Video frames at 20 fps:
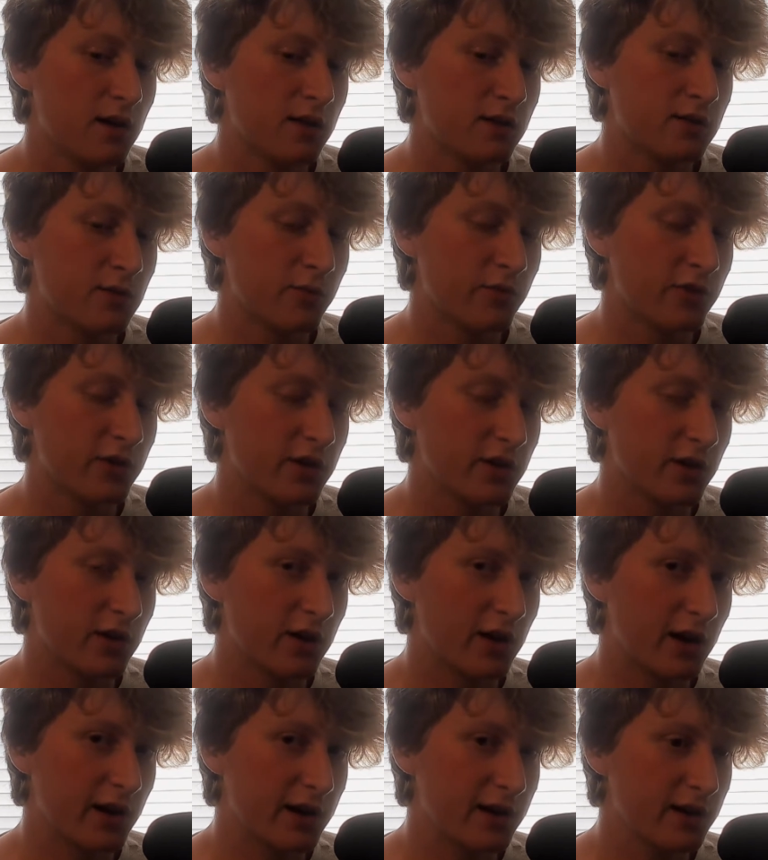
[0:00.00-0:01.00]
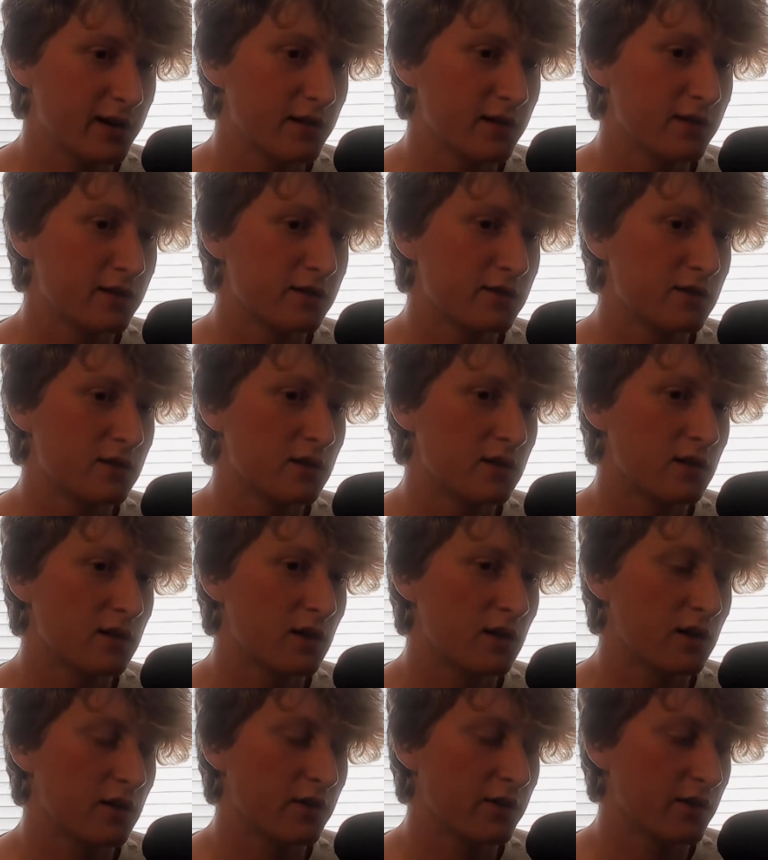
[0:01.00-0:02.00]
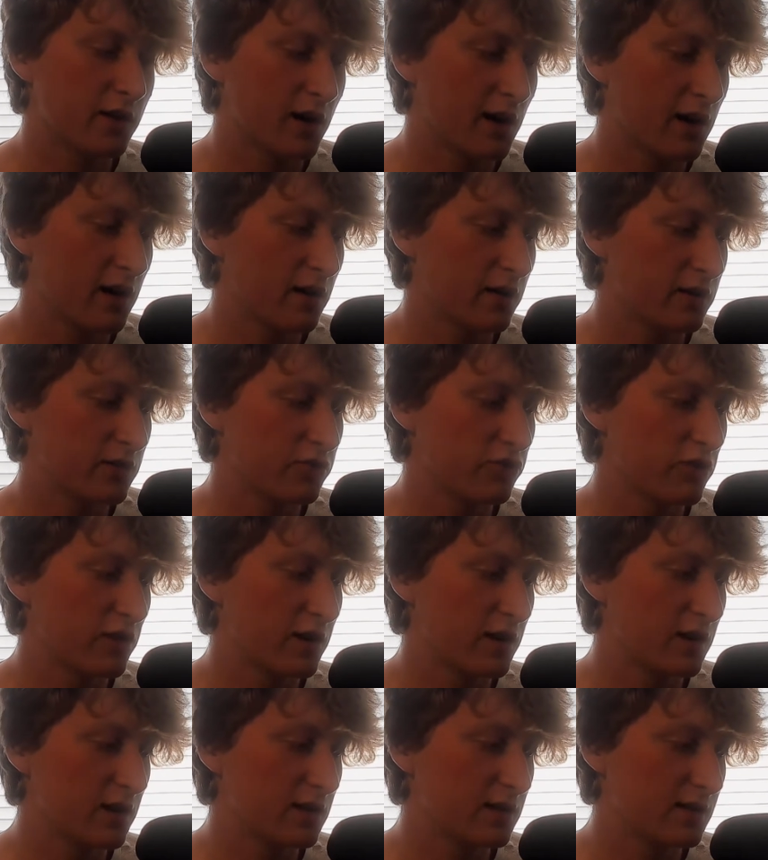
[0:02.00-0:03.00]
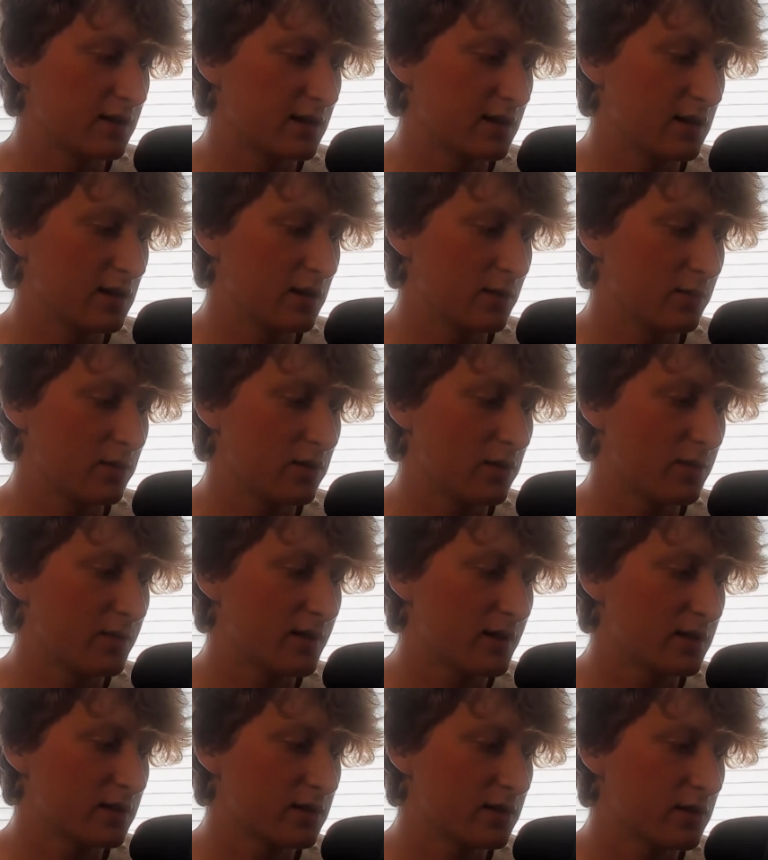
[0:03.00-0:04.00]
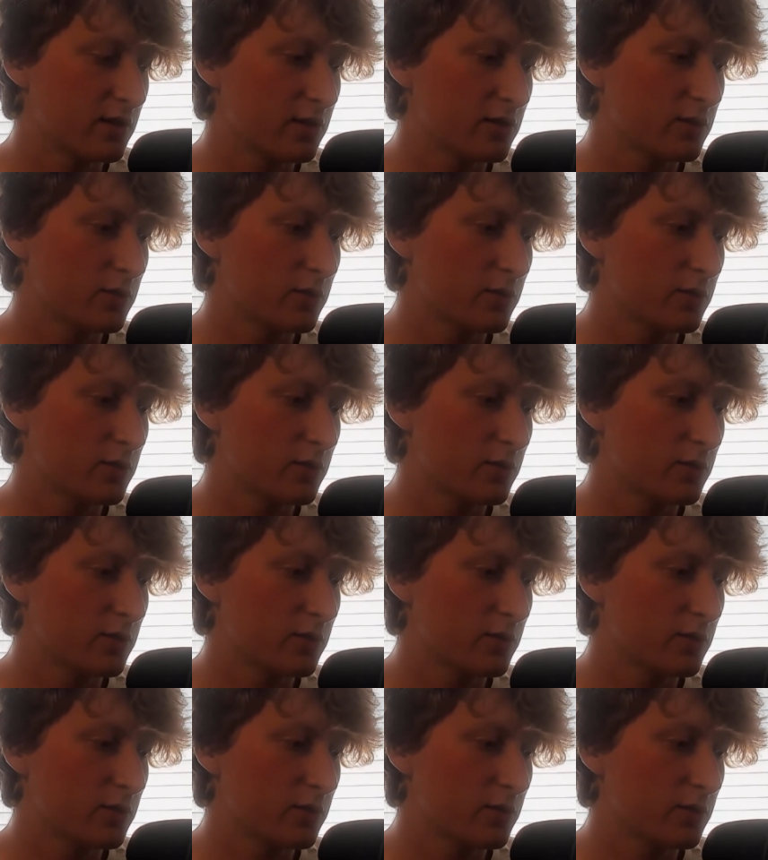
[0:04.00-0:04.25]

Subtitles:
some really good ideas. They're kind of tricky to implement though,